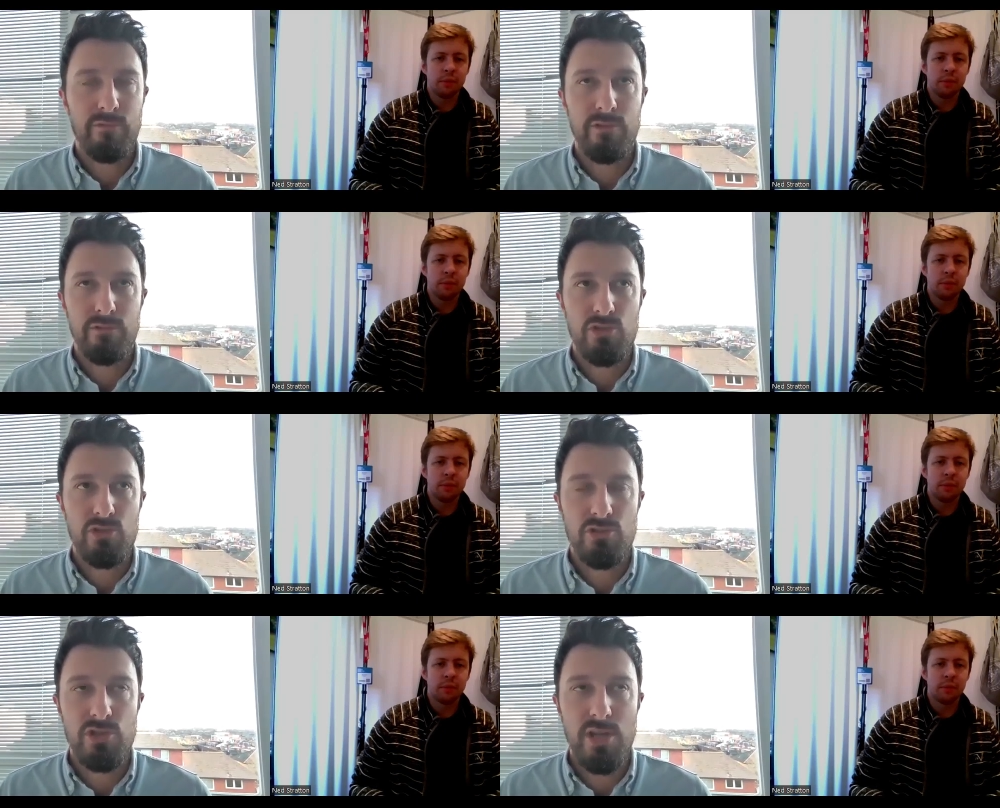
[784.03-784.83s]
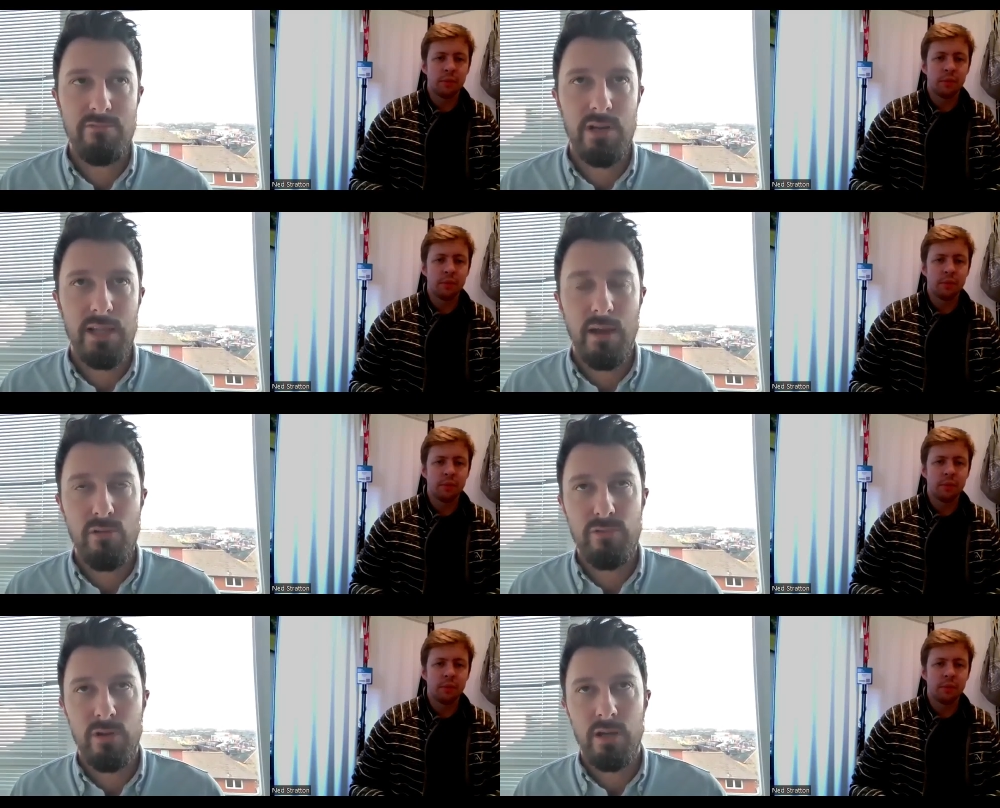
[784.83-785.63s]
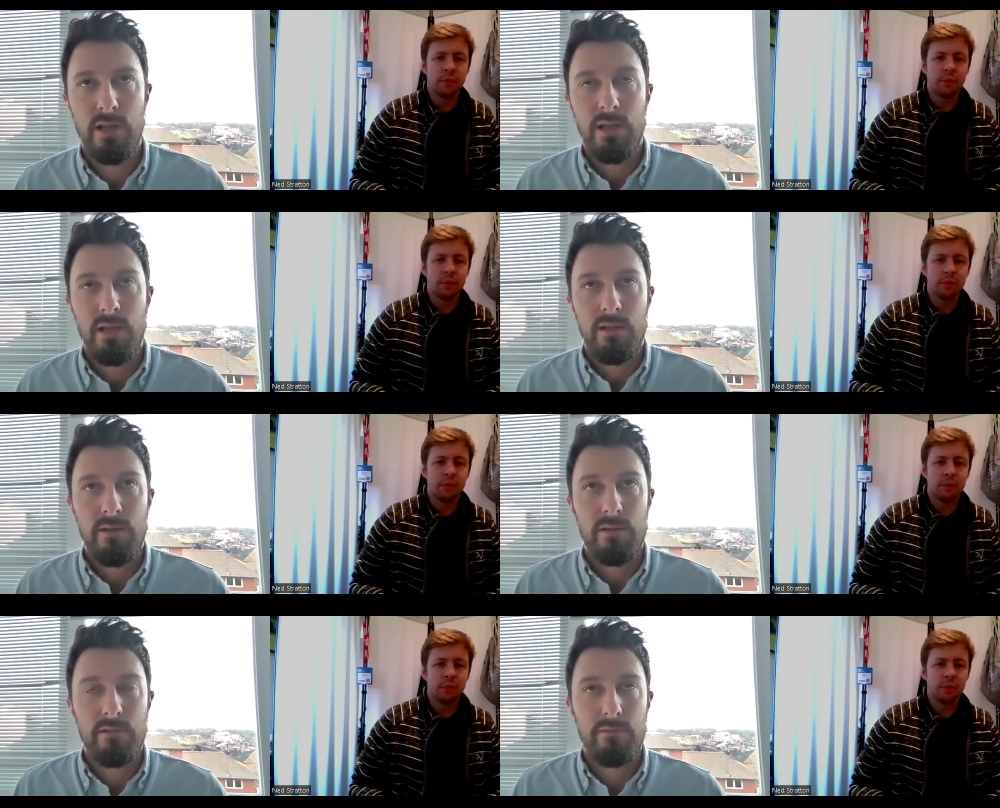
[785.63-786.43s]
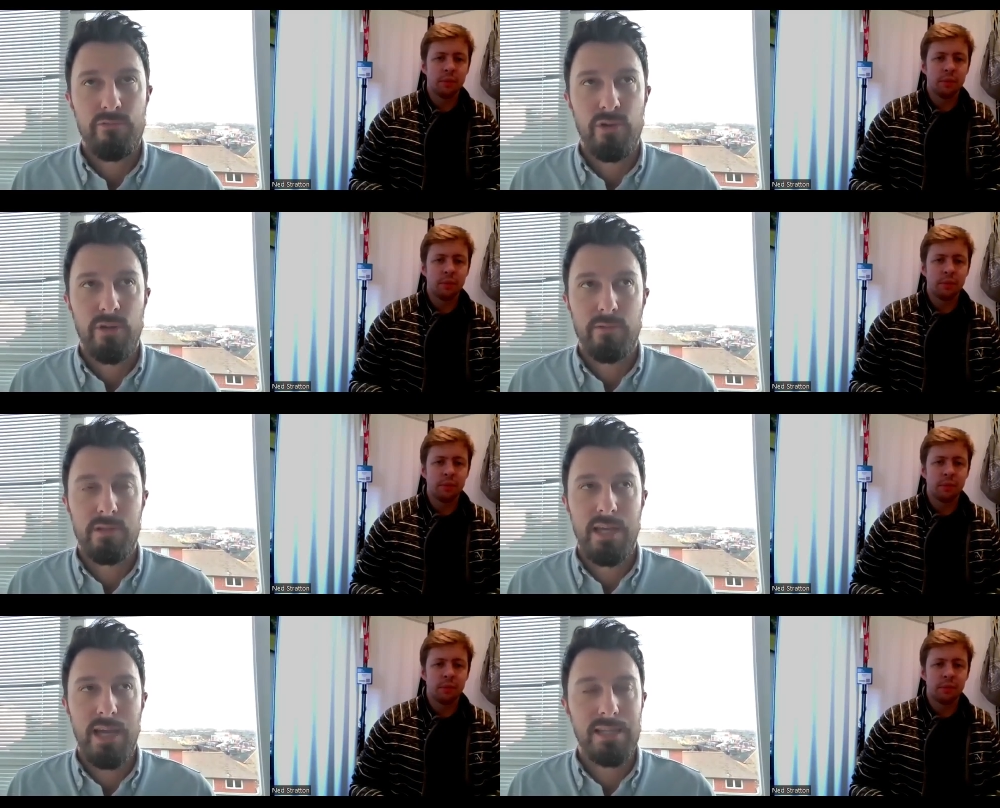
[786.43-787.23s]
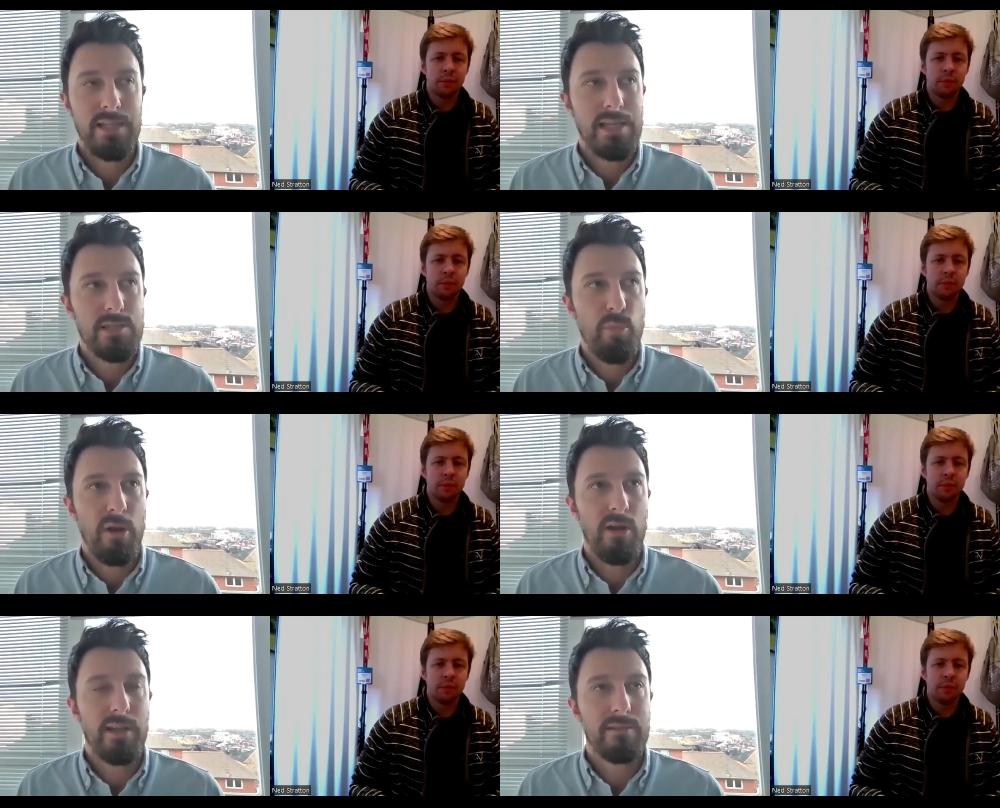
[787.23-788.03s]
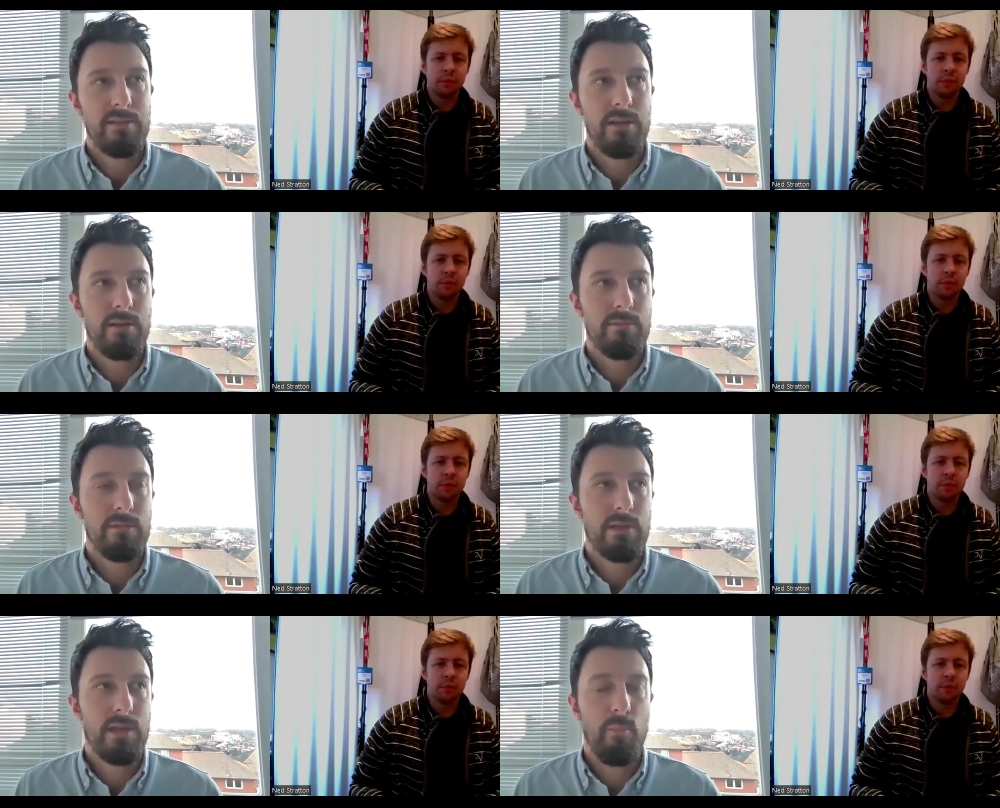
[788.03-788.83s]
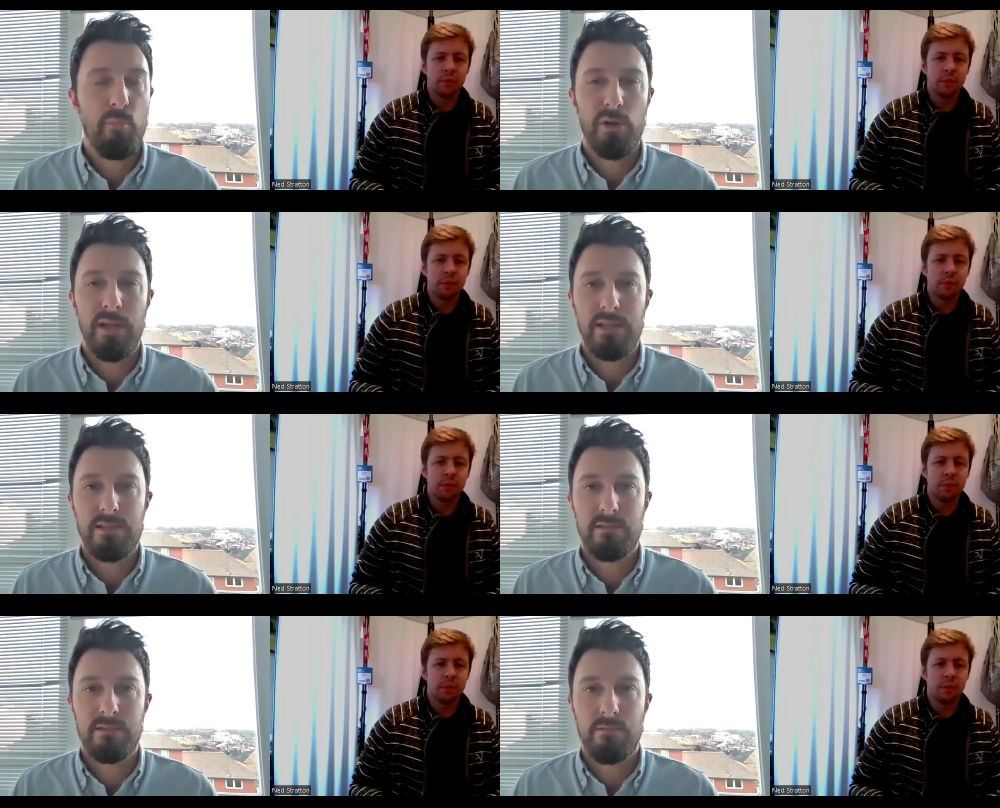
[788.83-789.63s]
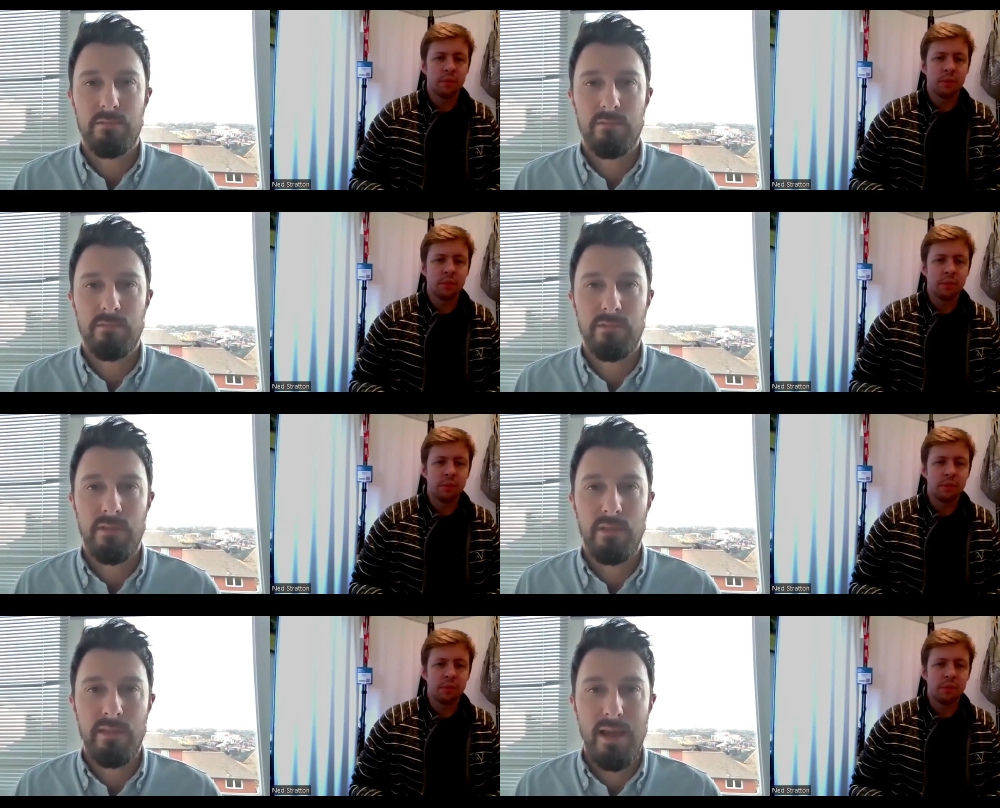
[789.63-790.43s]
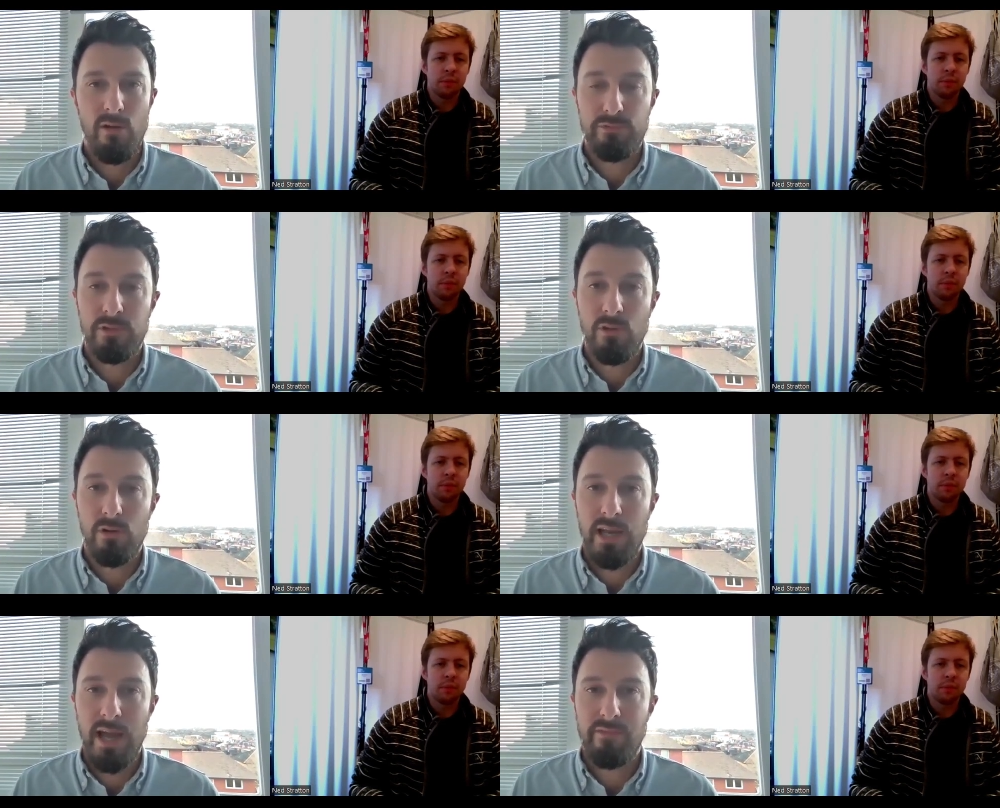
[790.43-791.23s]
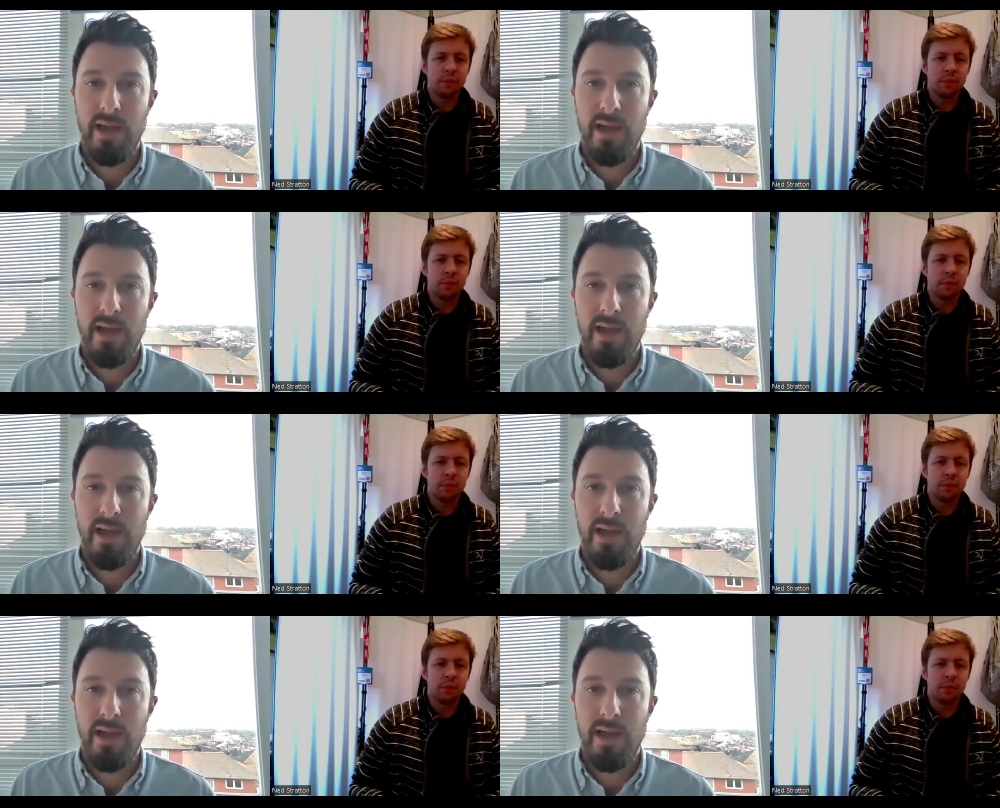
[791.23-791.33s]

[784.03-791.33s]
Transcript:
Speaker 1: think for generally though, for for candidates applying to companies, they're often not going to have